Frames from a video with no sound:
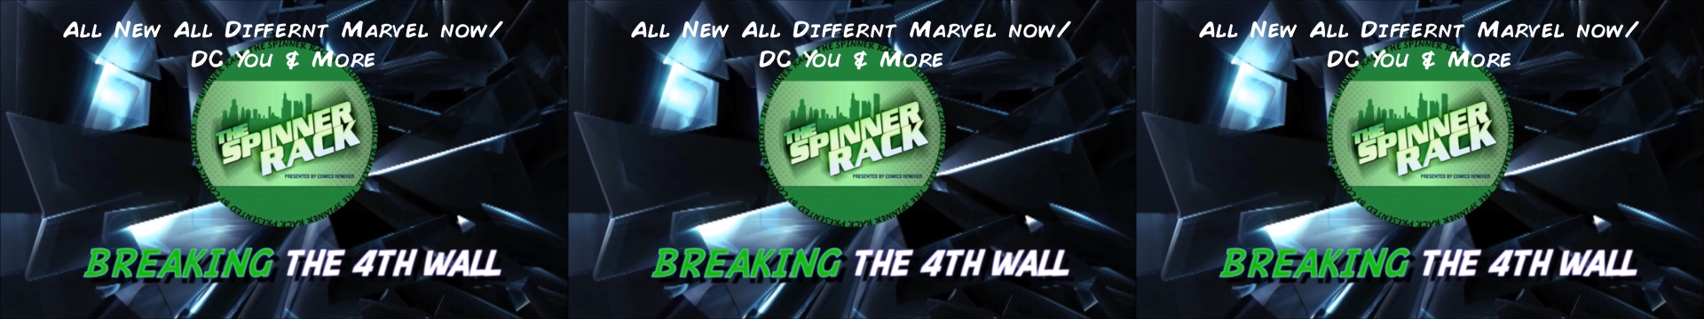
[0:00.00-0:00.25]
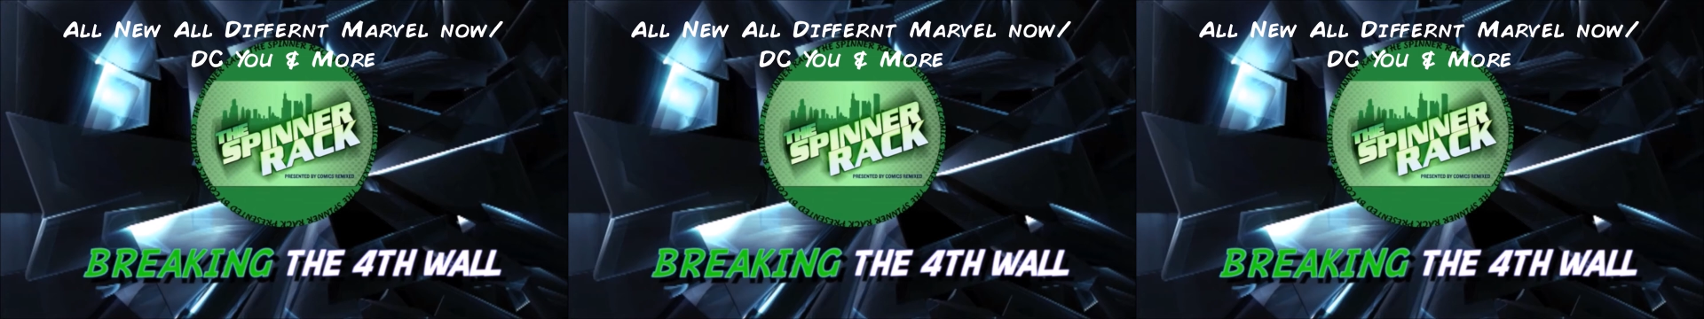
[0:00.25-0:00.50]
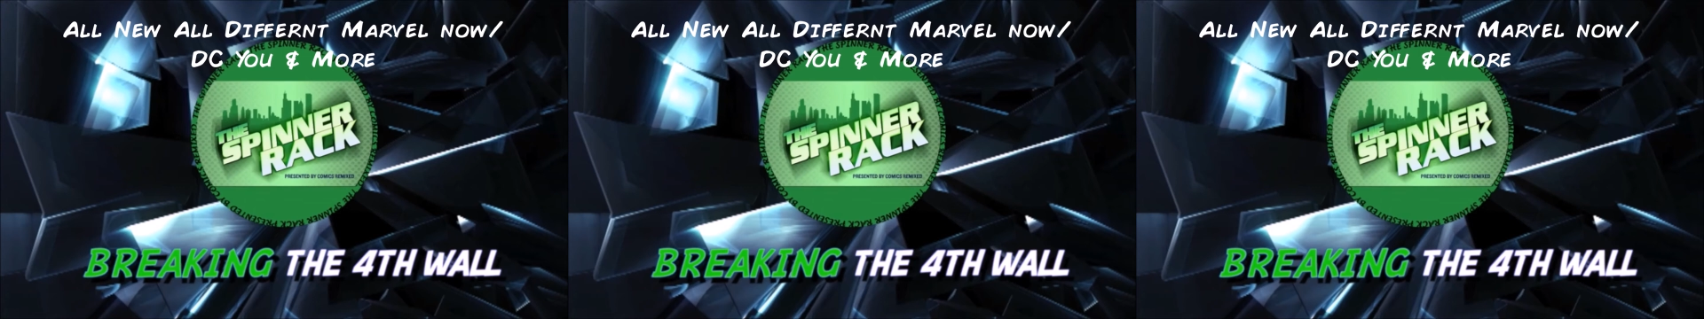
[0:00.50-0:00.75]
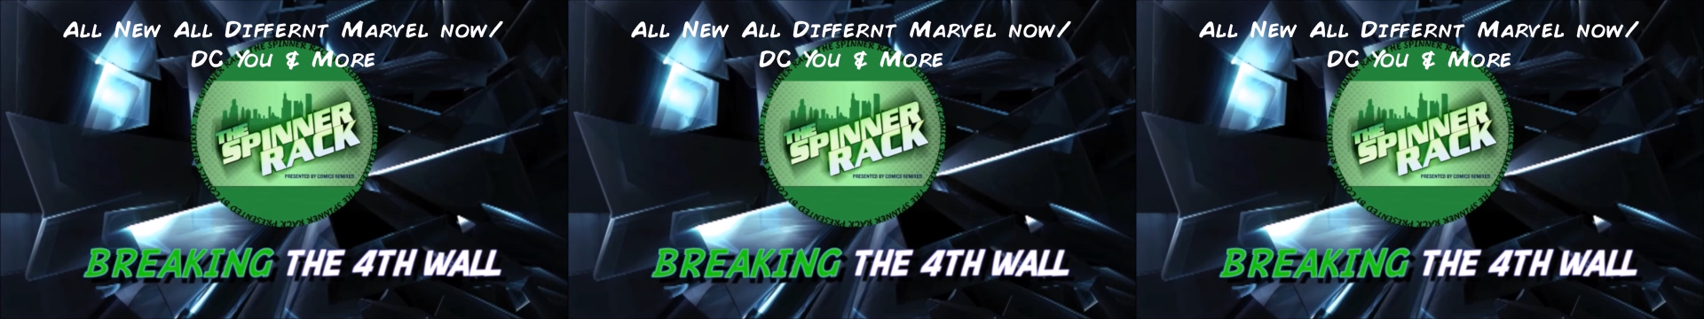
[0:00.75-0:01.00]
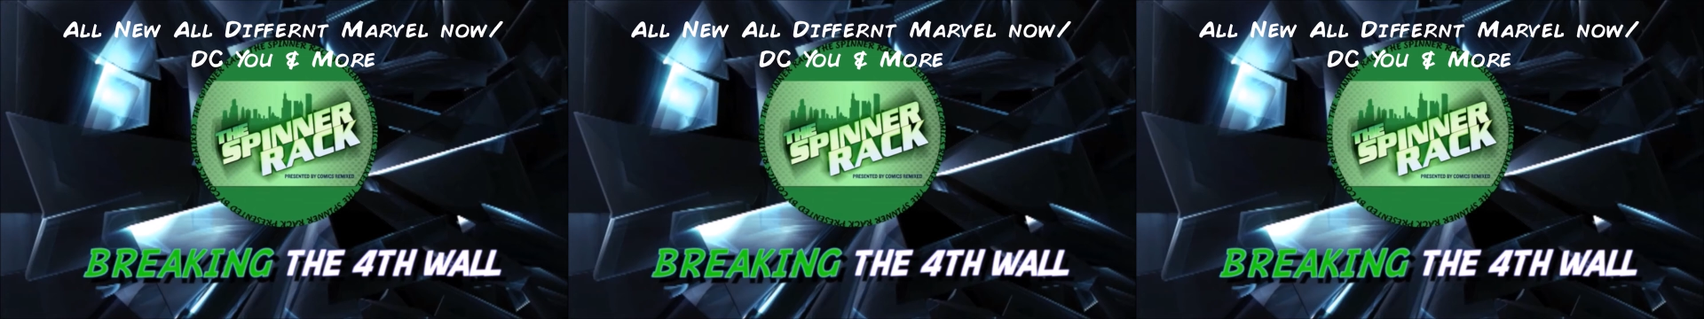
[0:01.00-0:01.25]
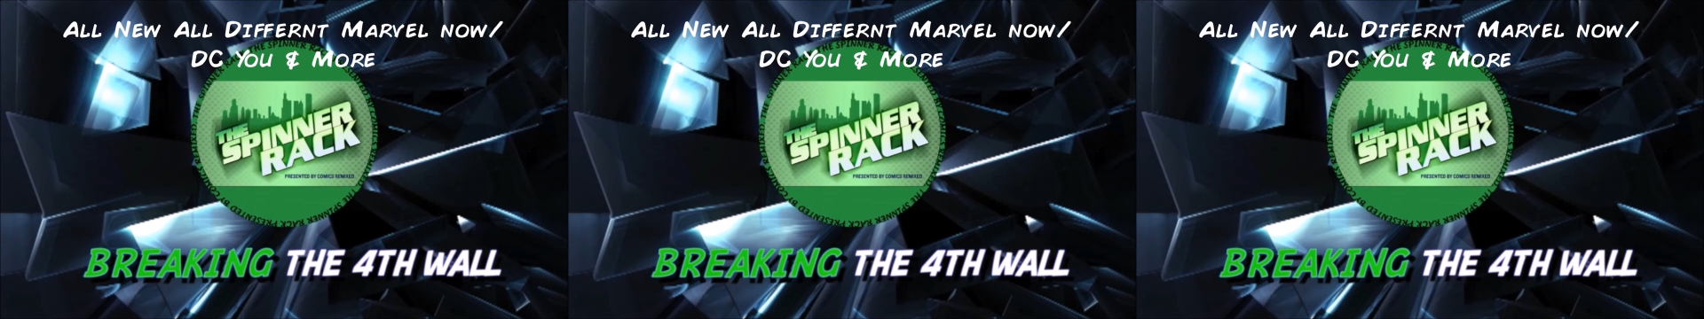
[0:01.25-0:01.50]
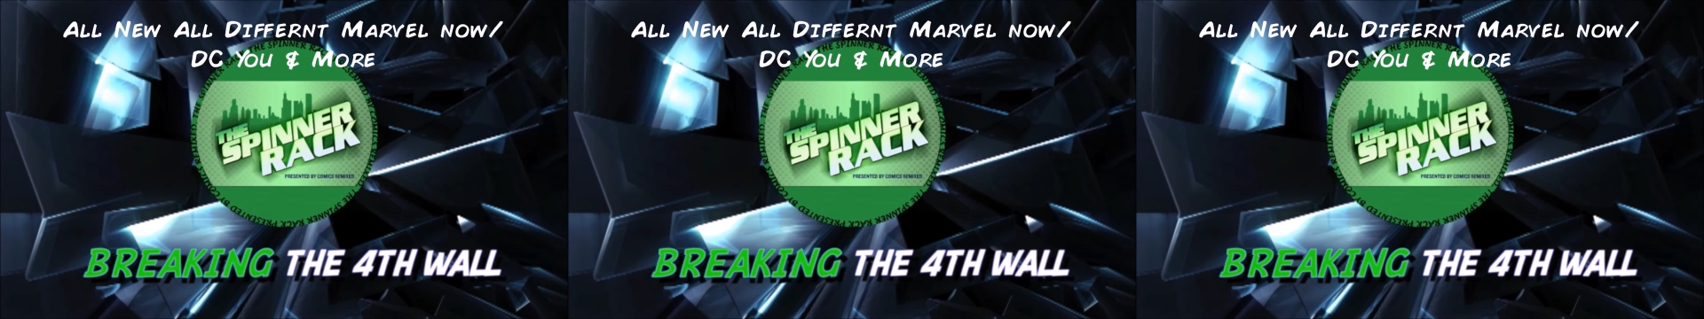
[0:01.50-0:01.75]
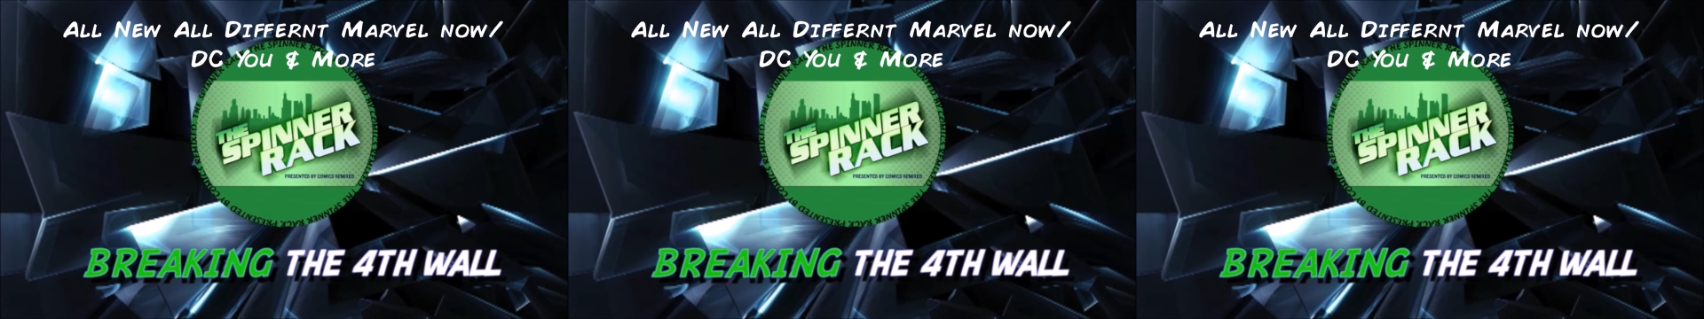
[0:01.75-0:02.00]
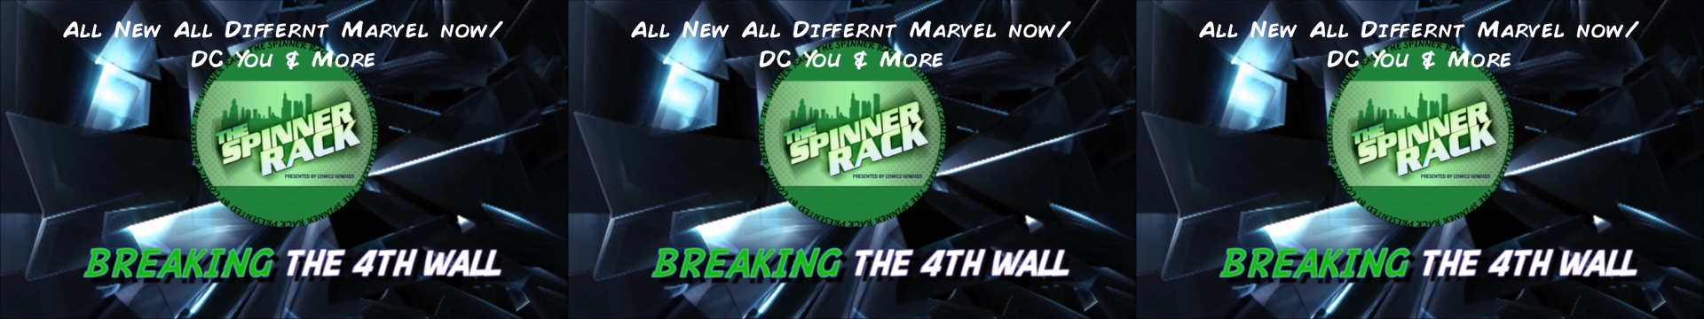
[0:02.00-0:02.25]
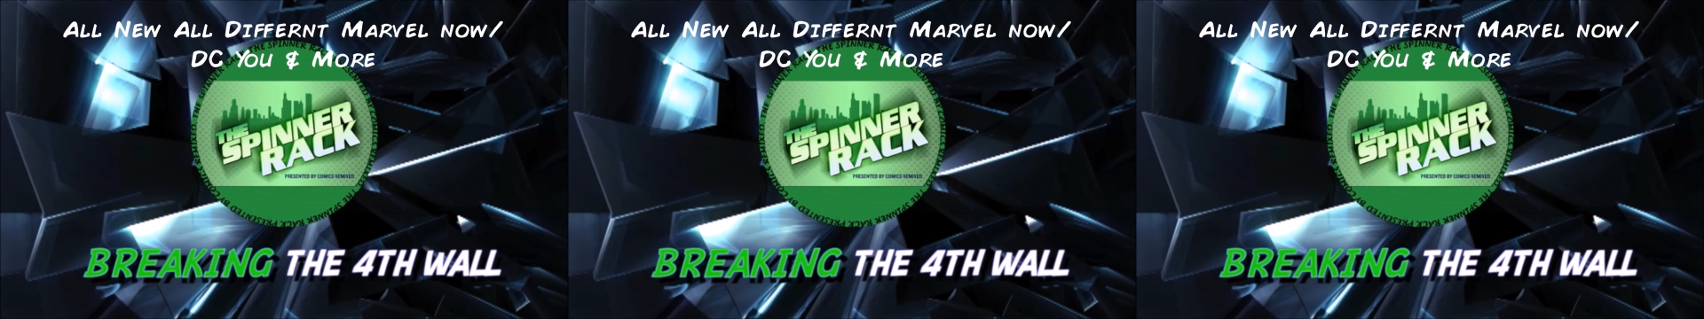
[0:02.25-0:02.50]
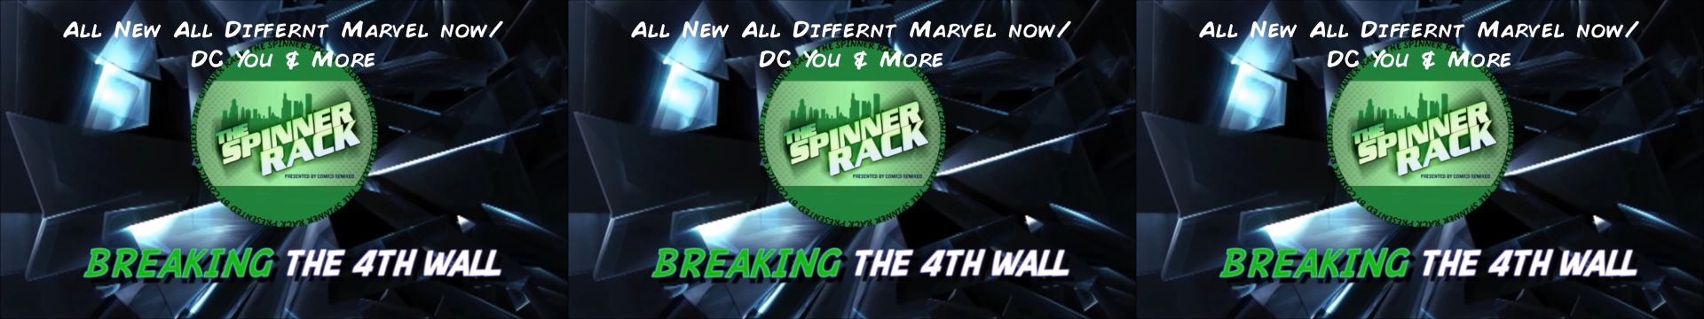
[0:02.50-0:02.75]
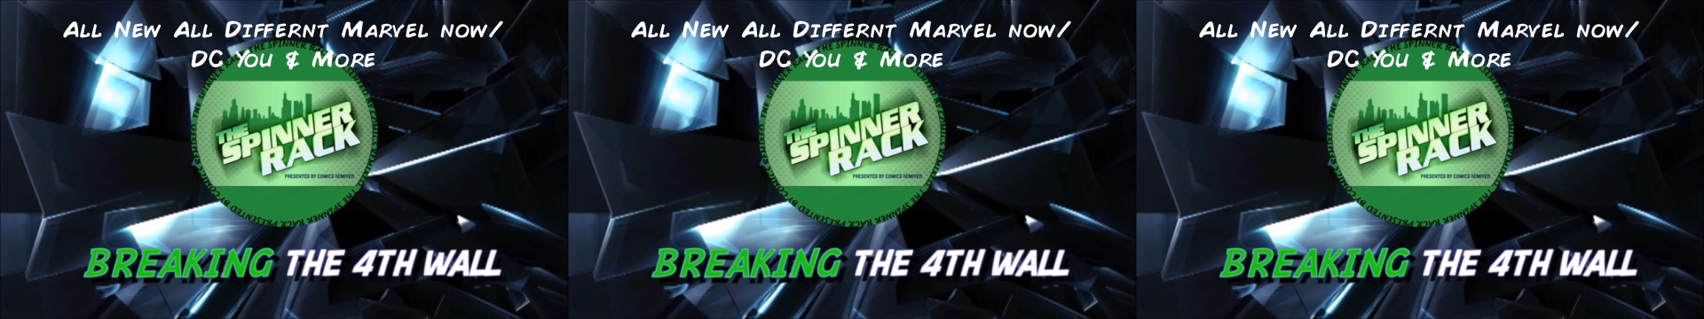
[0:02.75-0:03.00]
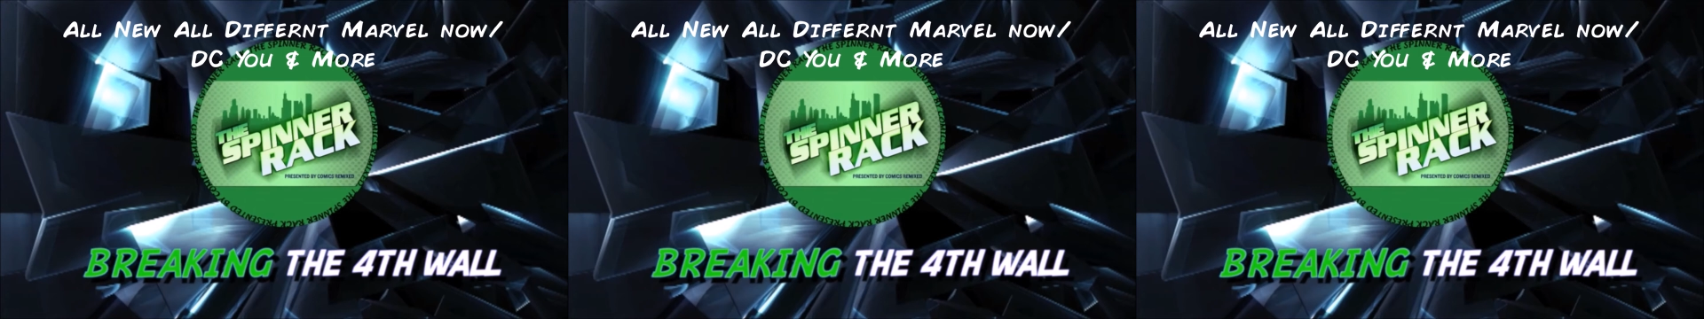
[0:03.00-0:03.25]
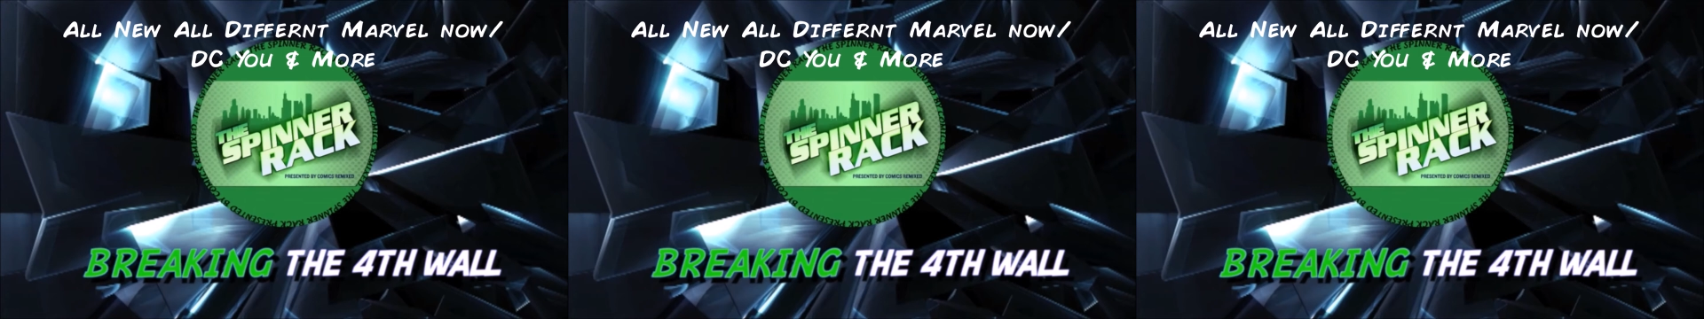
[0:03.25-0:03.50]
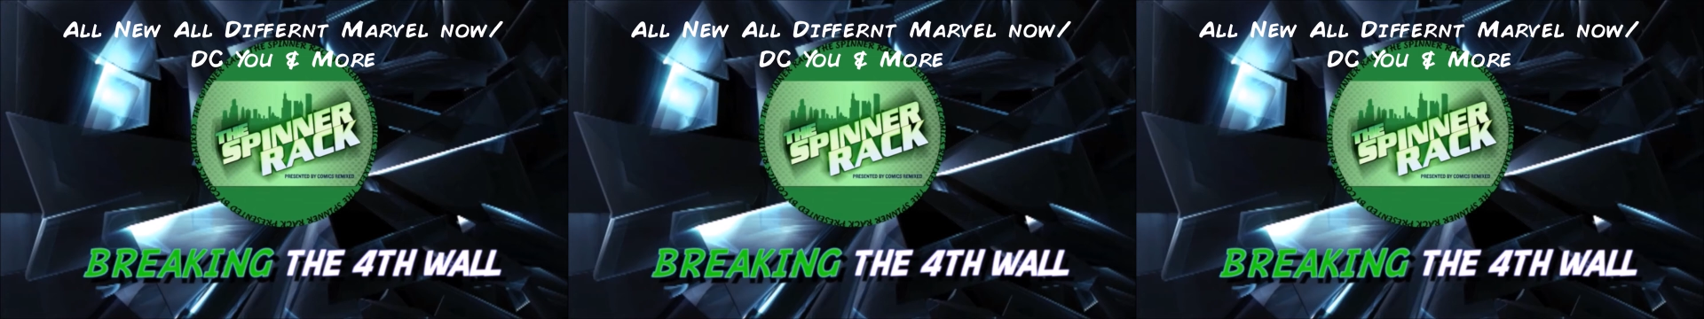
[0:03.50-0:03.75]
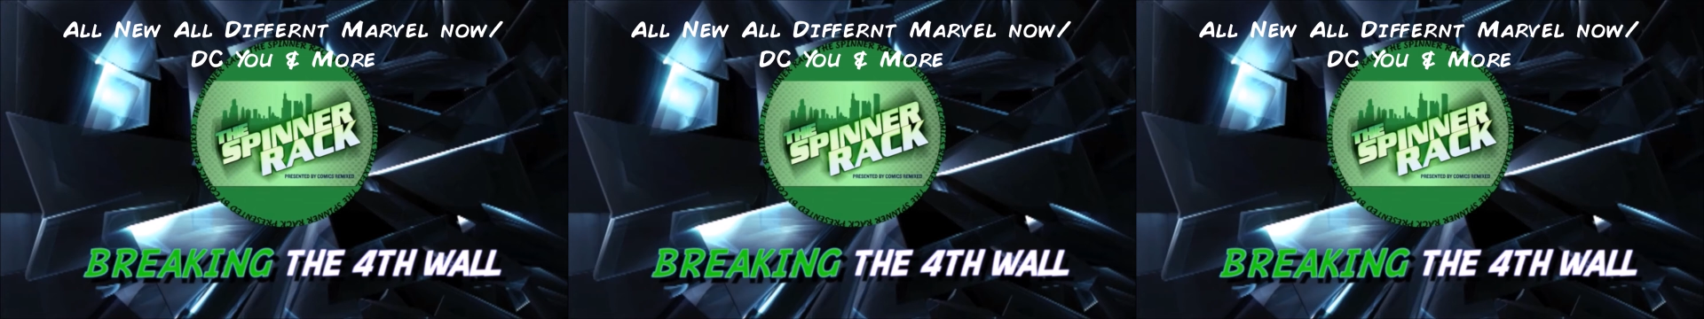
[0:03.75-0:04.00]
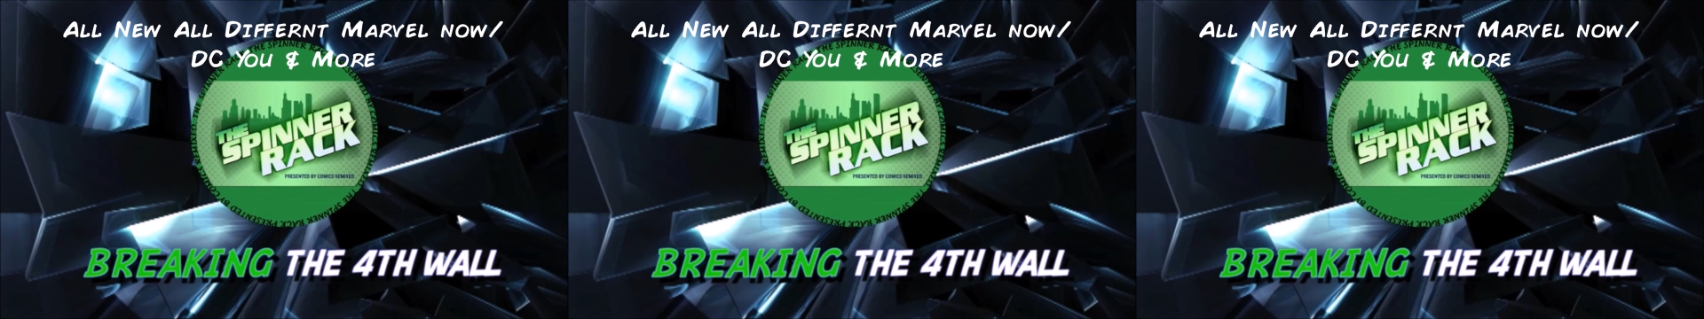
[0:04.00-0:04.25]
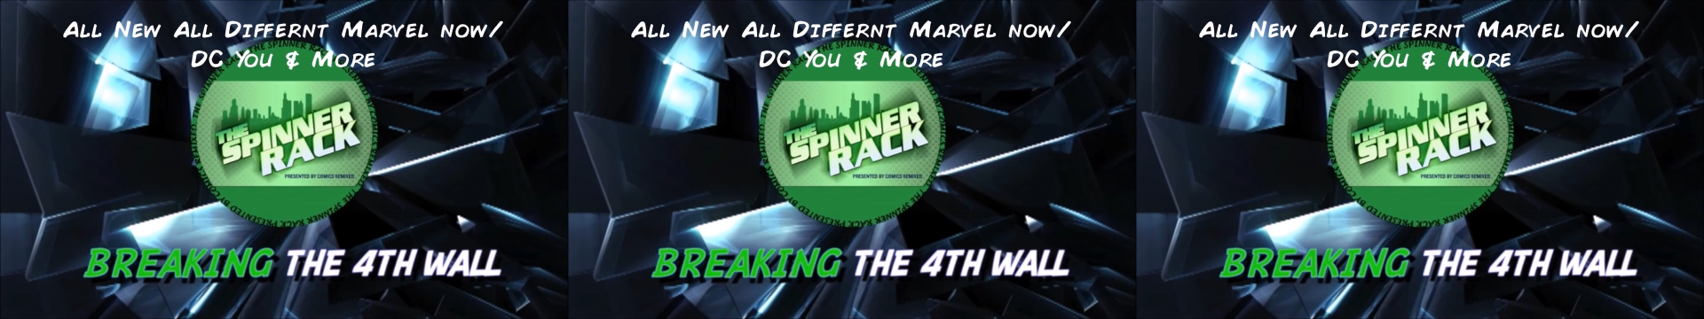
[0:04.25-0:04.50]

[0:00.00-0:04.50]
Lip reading: (no speaker visible)